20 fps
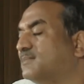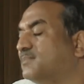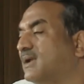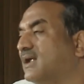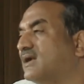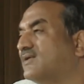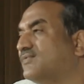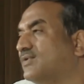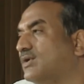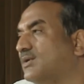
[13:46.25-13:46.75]

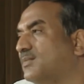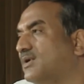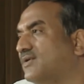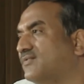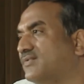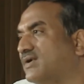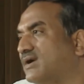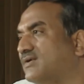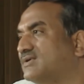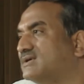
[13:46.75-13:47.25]
platform
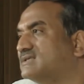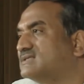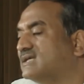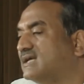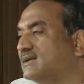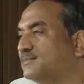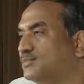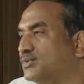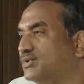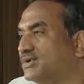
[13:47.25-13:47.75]
of ours
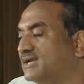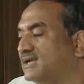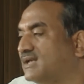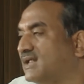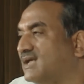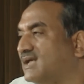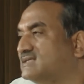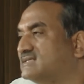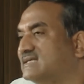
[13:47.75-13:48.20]
and put it as